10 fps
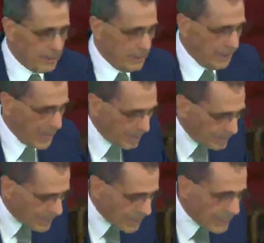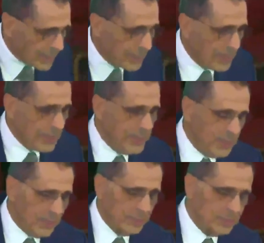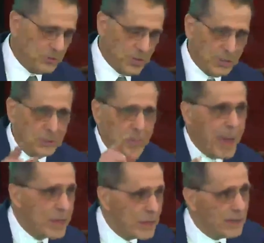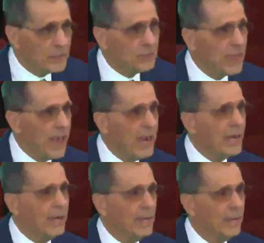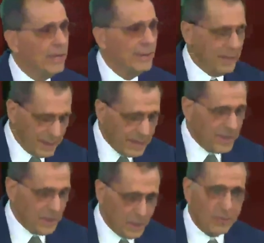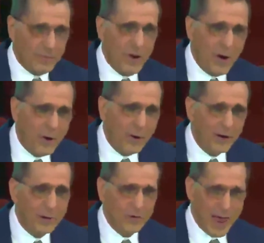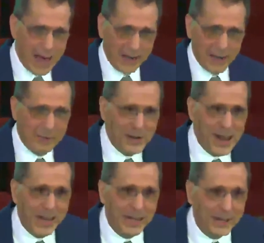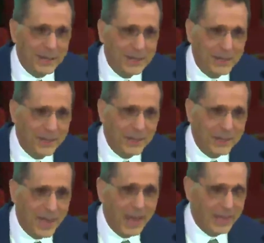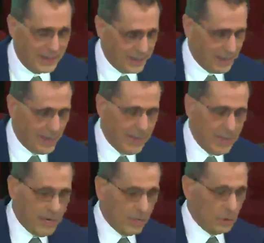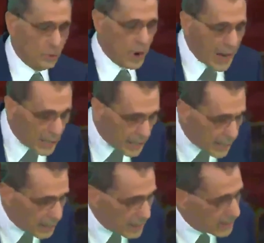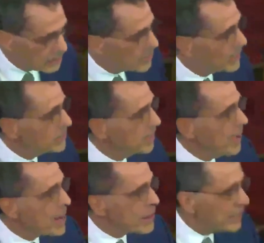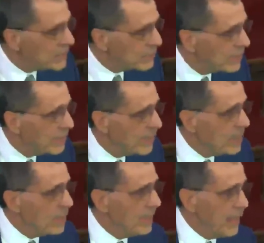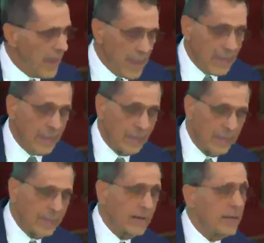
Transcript: Leptin sends a message. Hey, you're full. You've had enough to eat. Okay. Ghrelin sends a message. Hey,